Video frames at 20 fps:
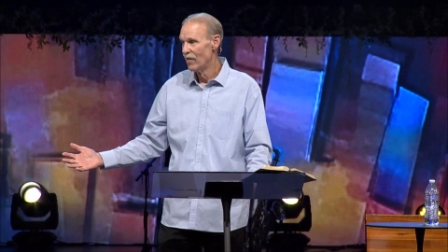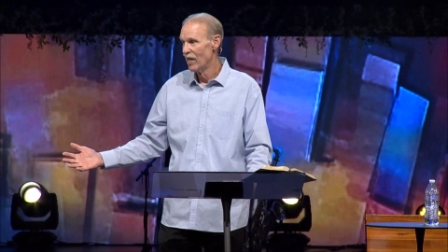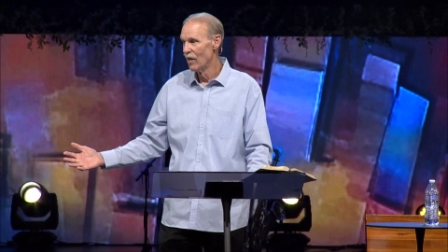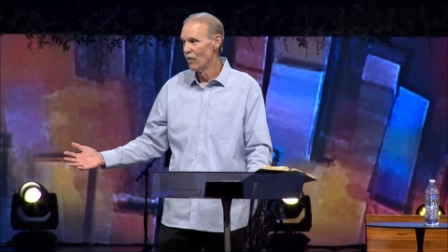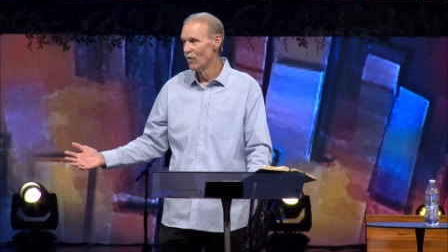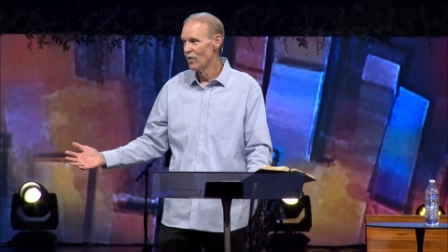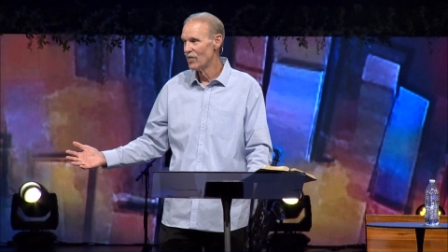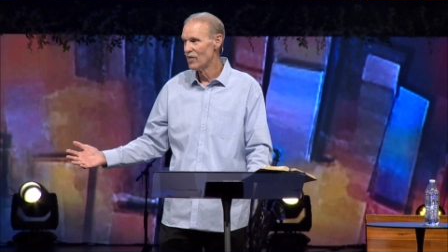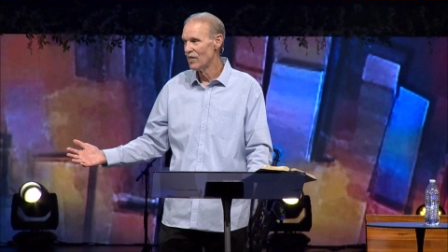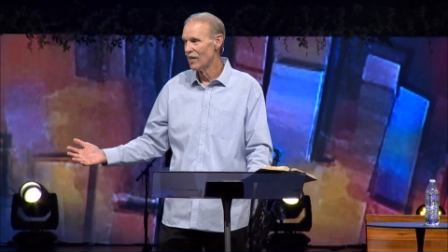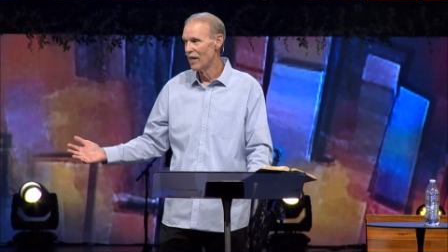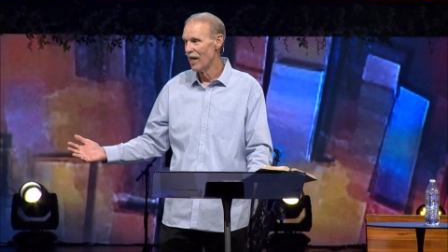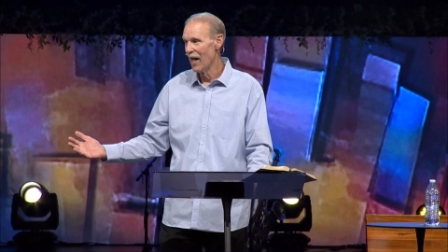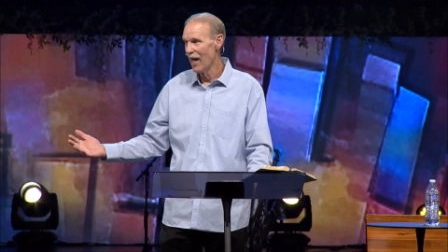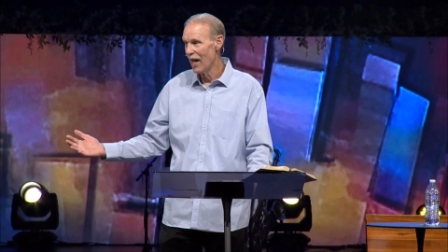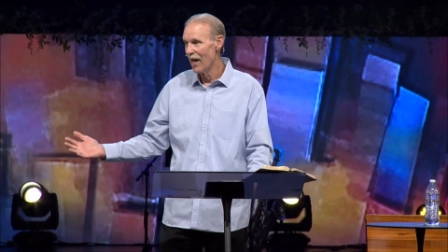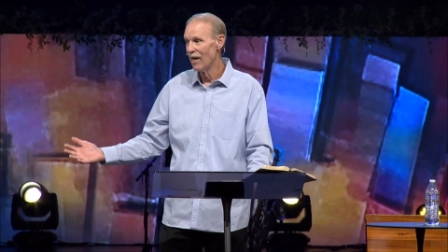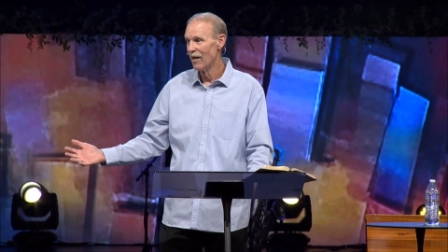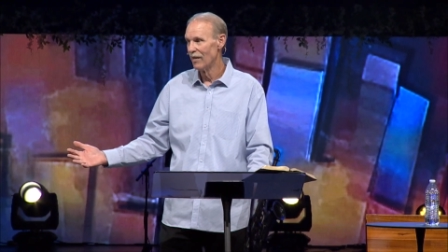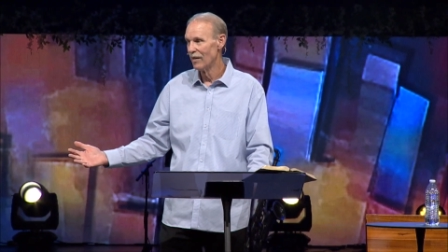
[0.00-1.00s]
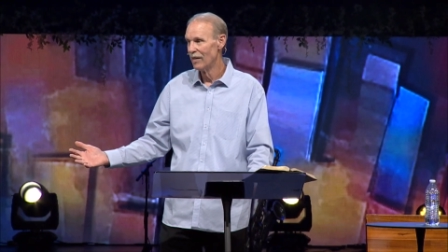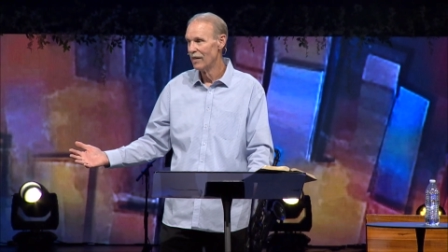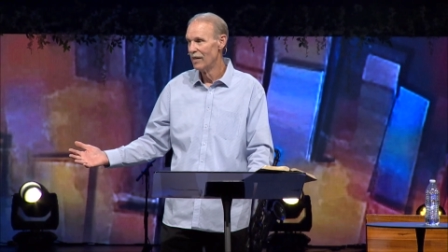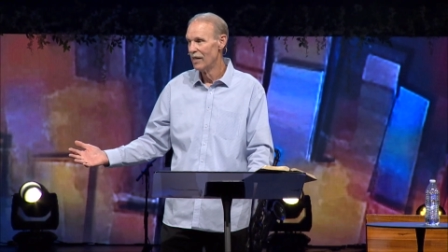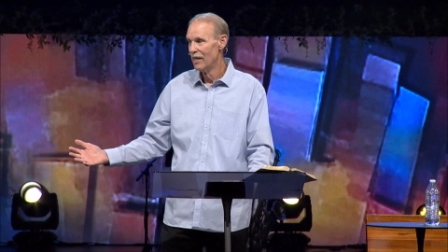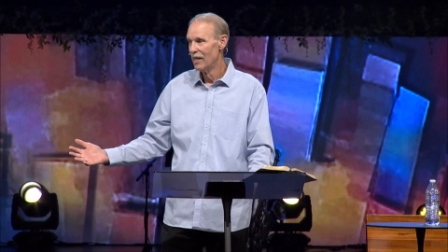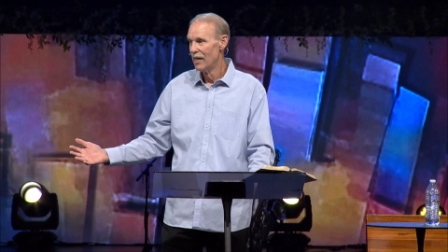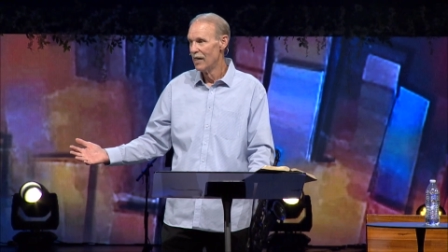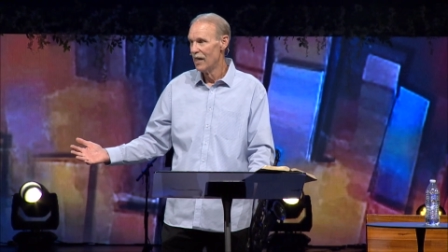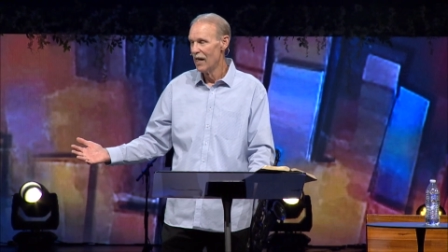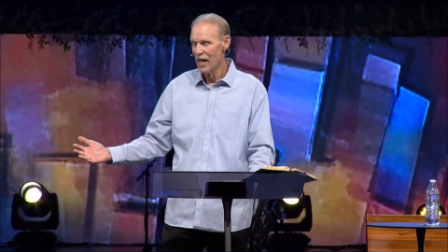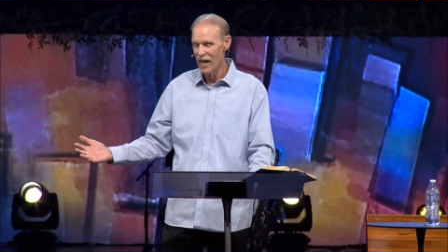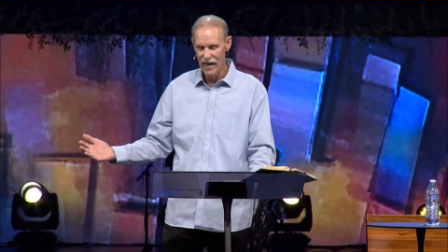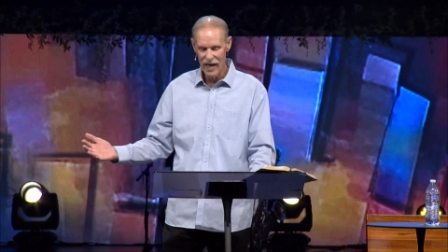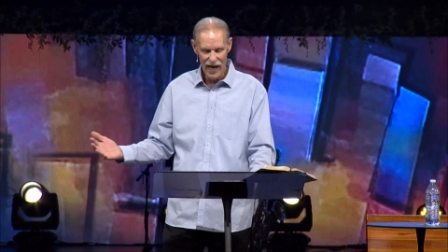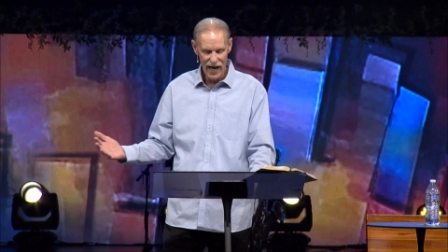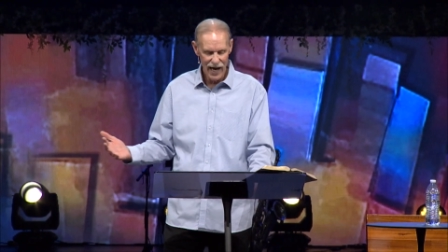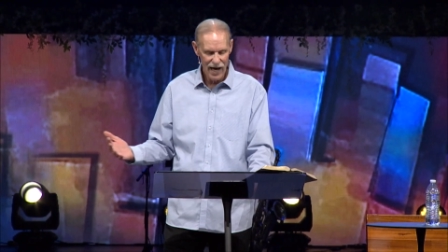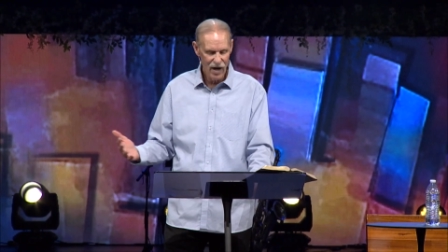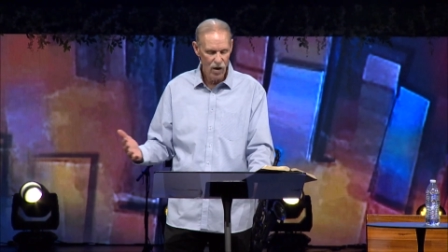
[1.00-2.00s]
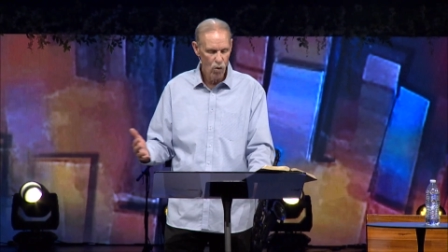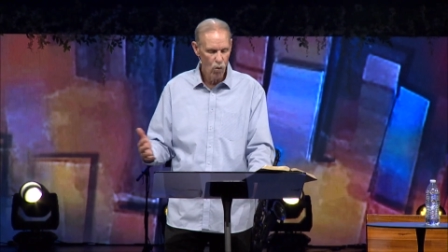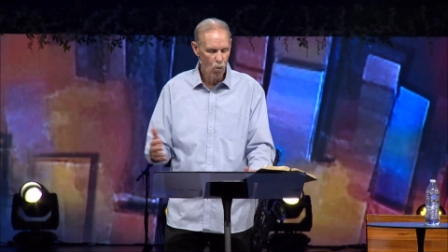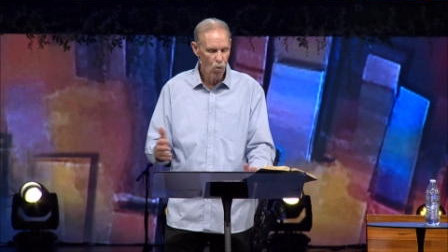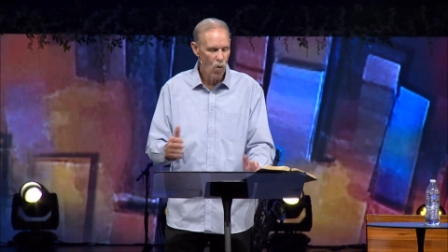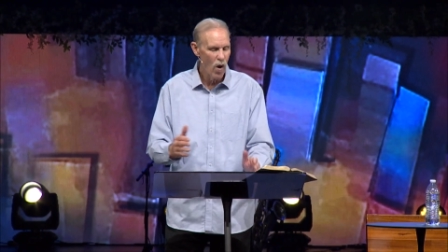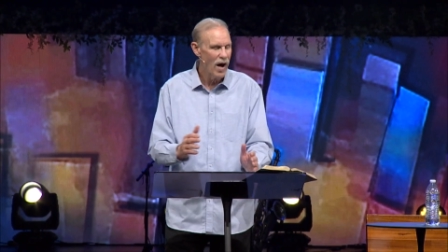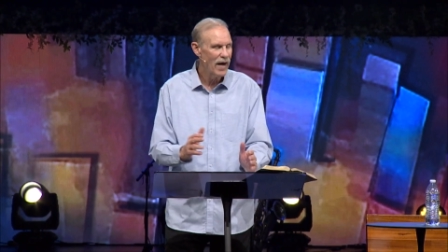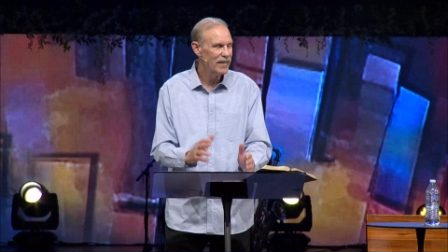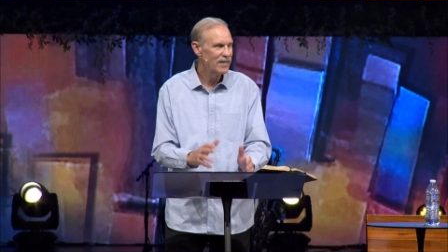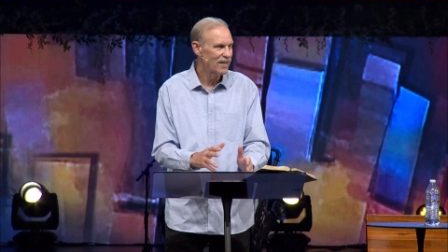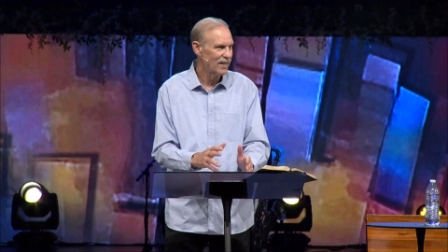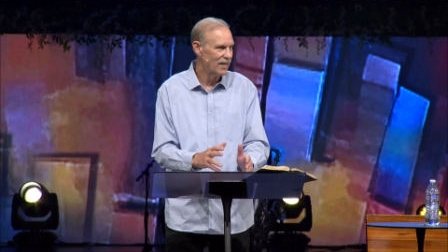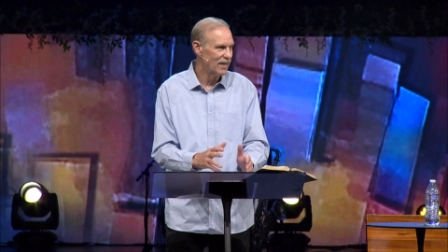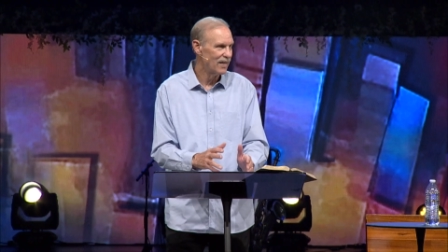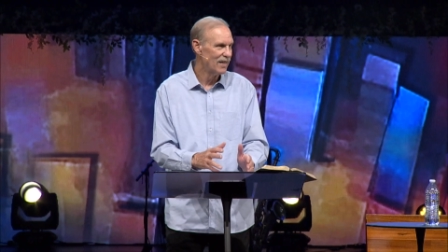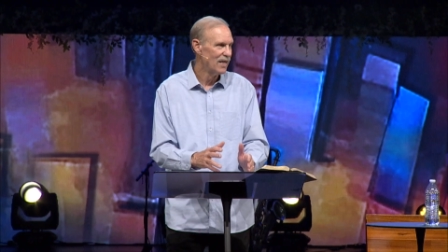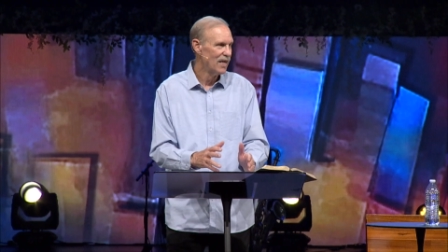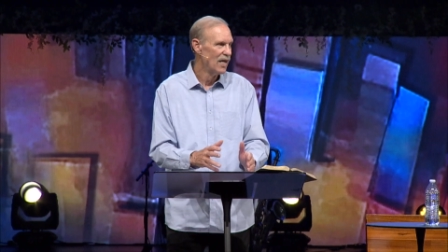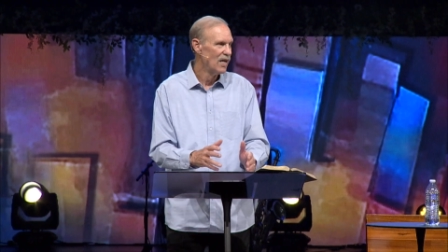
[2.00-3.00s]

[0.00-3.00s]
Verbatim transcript: it was hell. And hell wanted